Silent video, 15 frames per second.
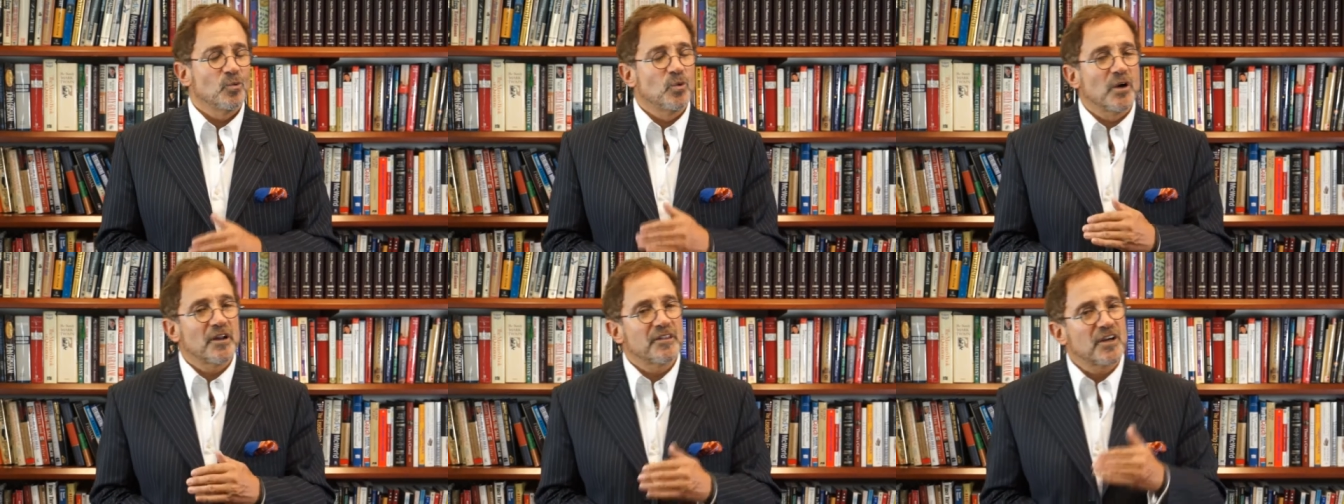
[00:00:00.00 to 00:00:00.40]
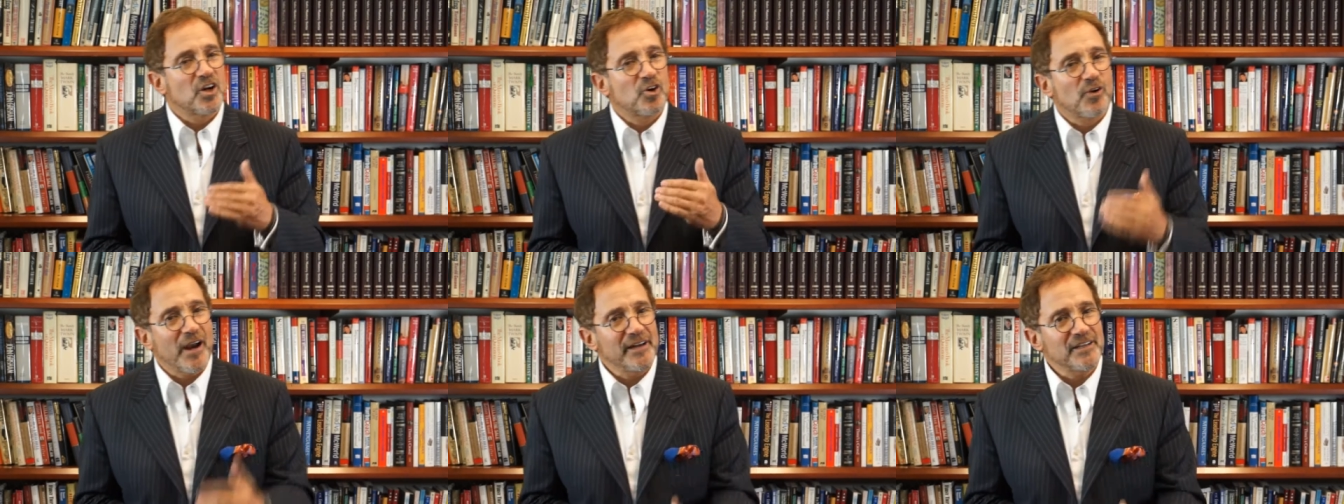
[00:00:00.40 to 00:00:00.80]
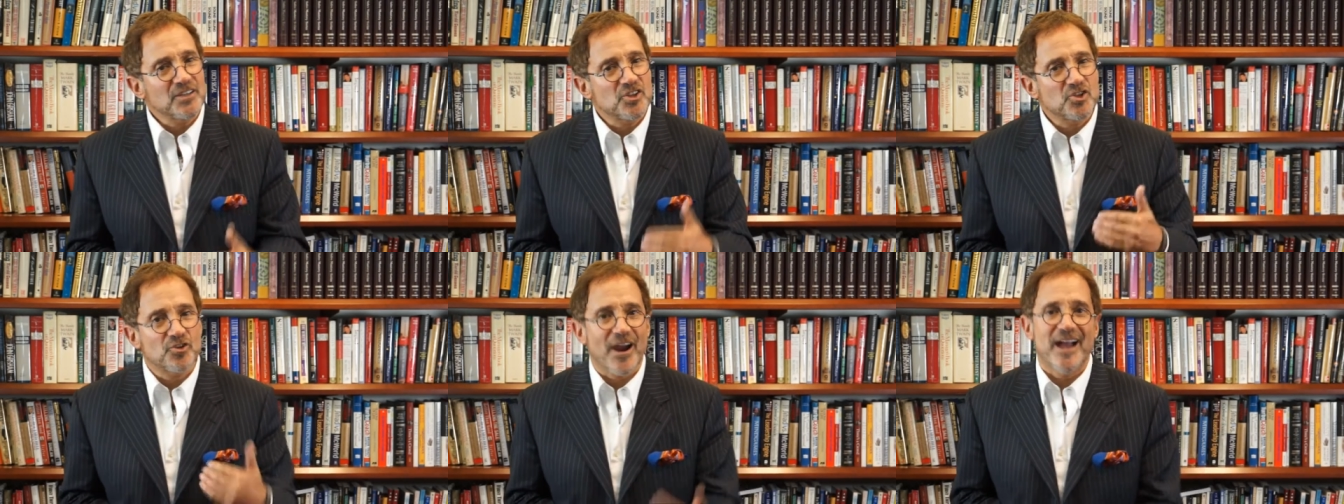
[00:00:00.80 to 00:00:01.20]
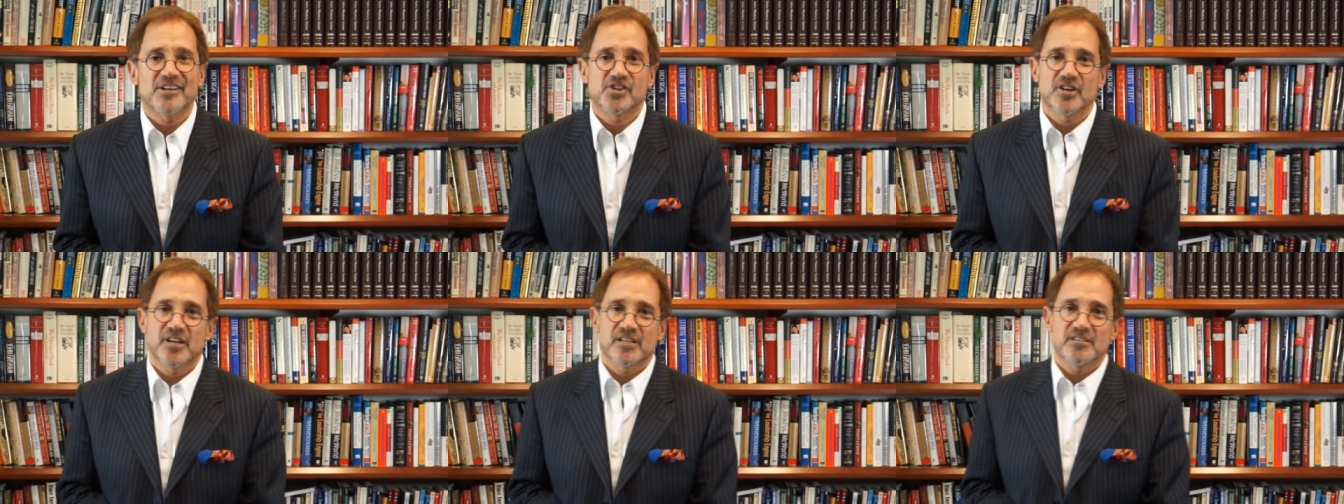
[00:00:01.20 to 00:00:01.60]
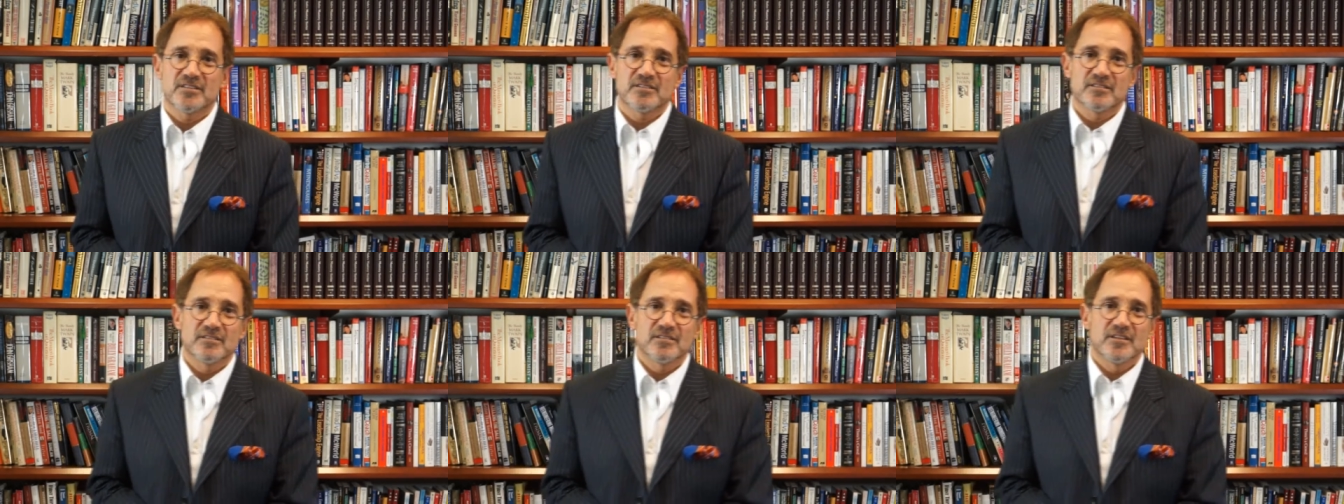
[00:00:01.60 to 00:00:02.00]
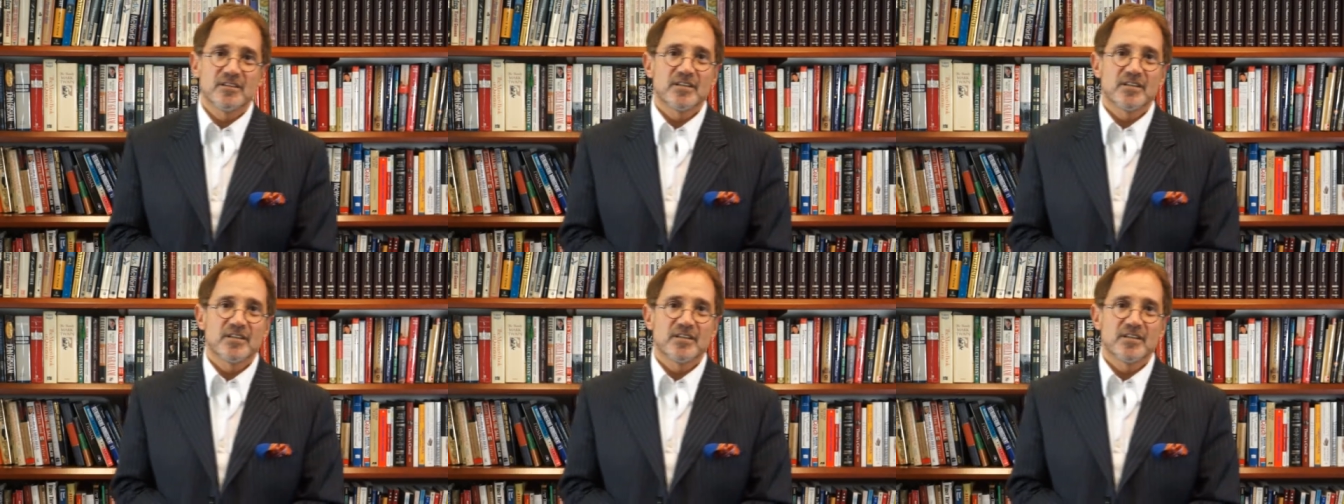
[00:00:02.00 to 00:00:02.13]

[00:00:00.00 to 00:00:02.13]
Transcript: One of the greatest tragedies